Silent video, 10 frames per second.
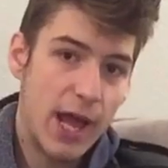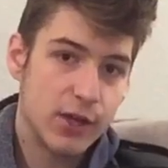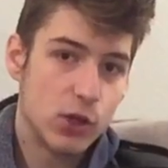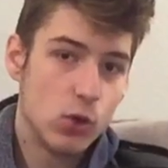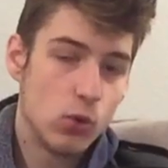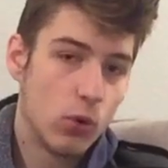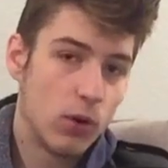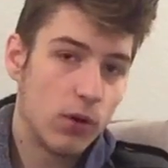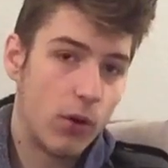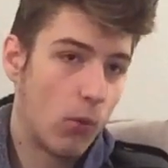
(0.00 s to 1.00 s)
and
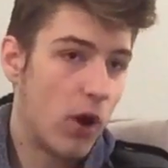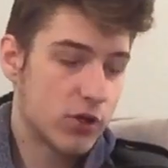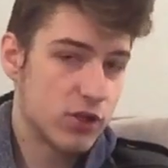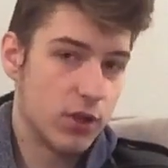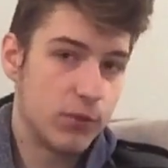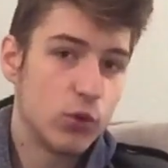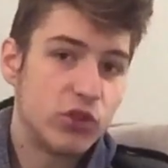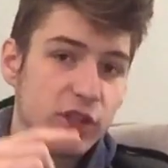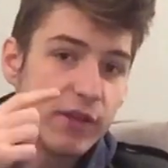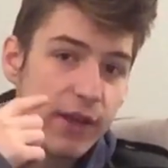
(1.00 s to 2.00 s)
you are watching them, you
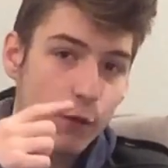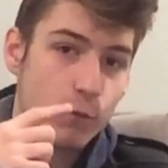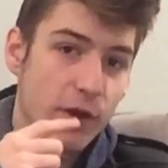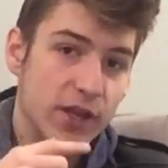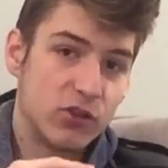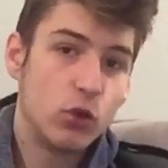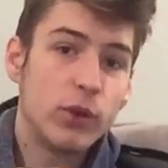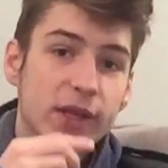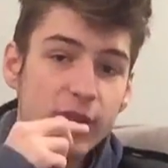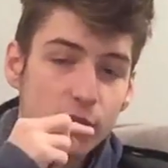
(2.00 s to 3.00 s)
see their face,
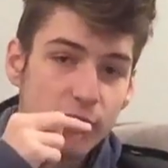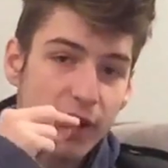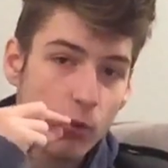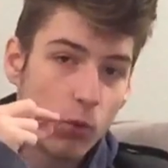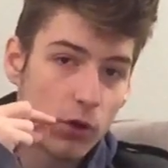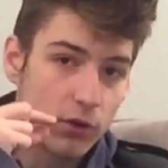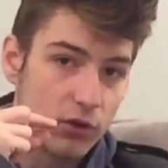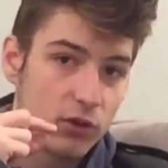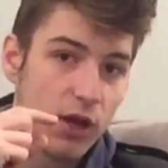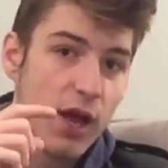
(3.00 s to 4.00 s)
you hear their
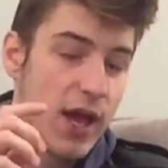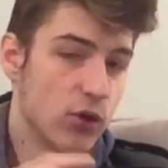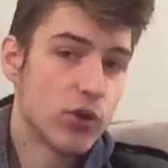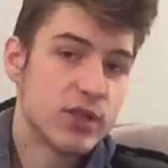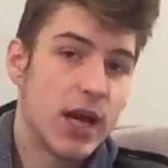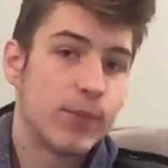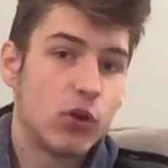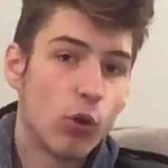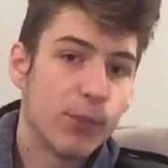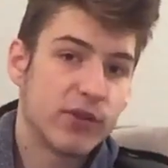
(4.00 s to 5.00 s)
words, and you can type
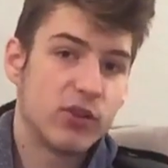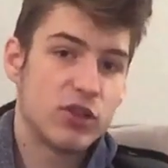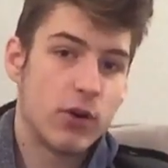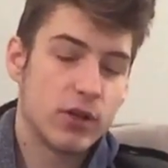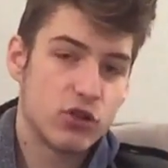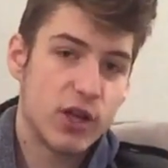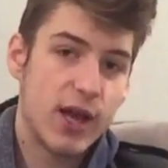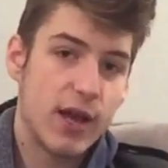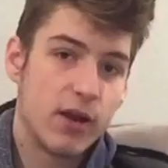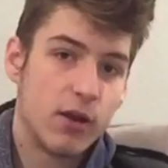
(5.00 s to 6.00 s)
your message out in
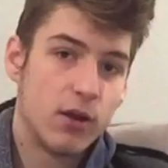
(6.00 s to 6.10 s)
chat.